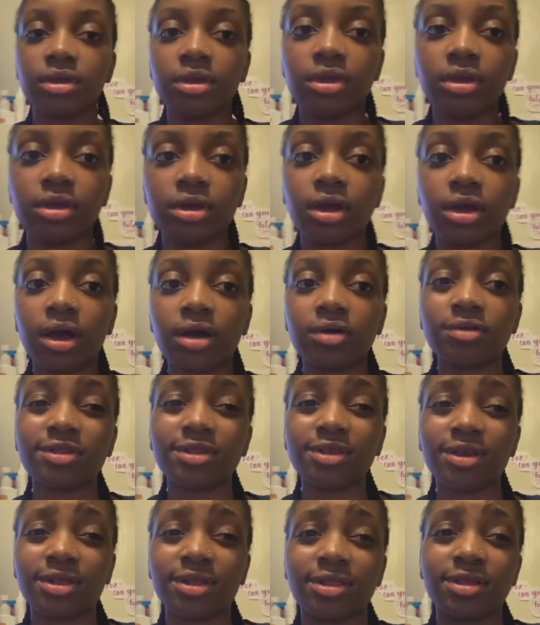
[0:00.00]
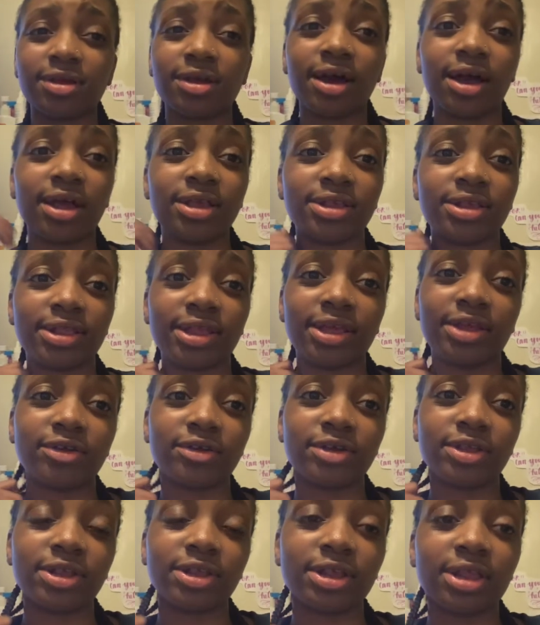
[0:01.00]
And I'll see y'all guys later
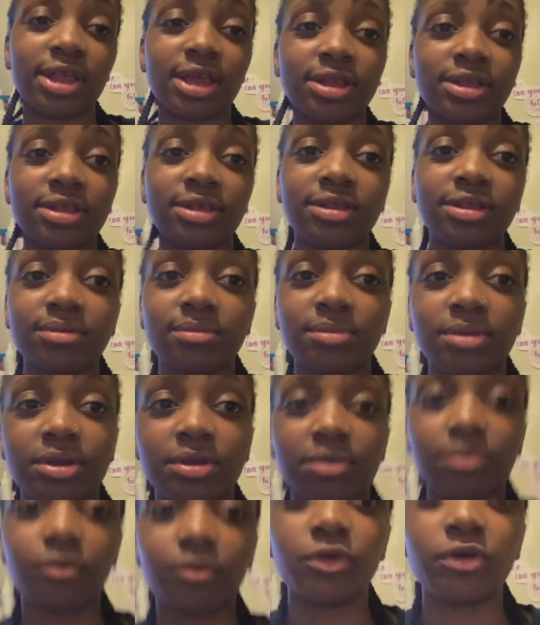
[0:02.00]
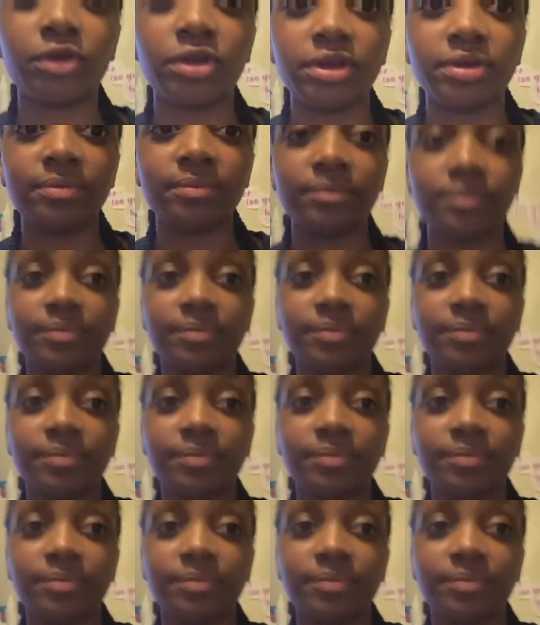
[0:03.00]
because it's like 6 something in the morning.